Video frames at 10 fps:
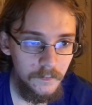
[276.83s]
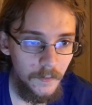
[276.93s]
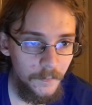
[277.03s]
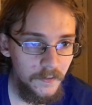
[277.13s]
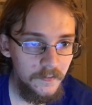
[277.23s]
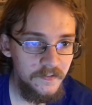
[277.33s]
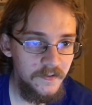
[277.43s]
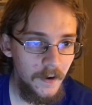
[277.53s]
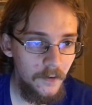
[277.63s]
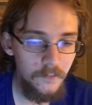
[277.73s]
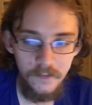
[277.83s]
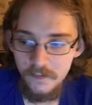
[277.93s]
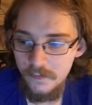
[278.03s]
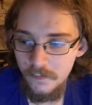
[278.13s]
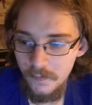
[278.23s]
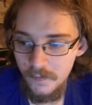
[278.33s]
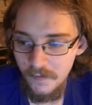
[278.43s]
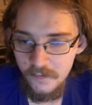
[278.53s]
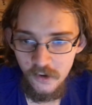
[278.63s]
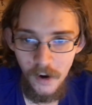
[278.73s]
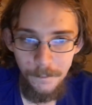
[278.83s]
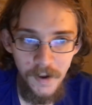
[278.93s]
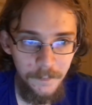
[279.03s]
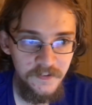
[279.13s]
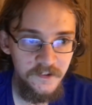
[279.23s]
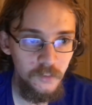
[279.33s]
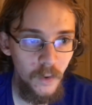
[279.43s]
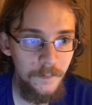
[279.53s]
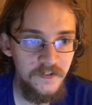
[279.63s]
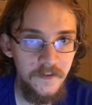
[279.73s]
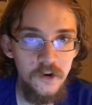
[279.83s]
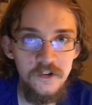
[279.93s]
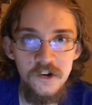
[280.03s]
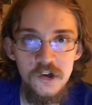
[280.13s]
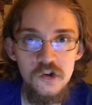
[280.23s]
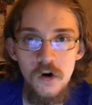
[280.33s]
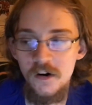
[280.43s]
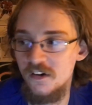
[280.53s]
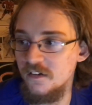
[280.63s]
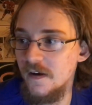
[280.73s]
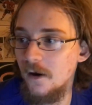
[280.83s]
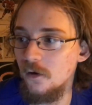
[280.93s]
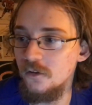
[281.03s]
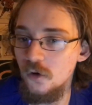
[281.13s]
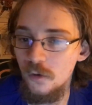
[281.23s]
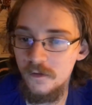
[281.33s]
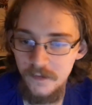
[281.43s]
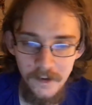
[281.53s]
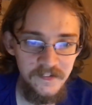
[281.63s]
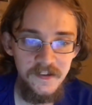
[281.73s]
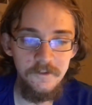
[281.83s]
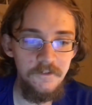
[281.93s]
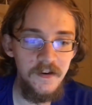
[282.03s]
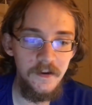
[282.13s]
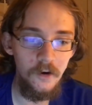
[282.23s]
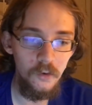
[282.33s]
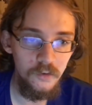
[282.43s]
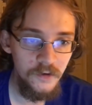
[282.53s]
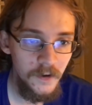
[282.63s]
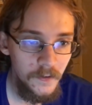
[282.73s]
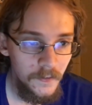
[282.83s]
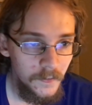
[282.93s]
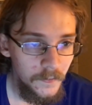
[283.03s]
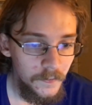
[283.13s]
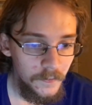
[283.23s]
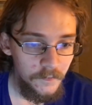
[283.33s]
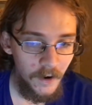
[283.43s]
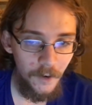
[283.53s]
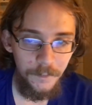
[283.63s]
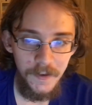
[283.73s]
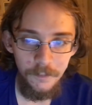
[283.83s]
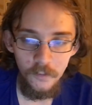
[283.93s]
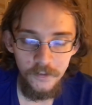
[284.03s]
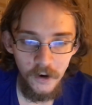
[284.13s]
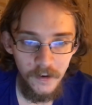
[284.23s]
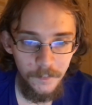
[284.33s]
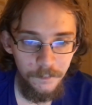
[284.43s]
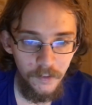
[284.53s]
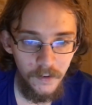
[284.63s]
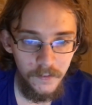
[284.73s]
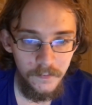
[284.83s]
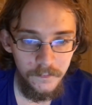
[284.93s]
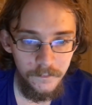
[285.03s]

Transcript: I'm gonna see how, because I saw on Pepsi's website there's instructions how to do this. Now I've seen videos how people done it, but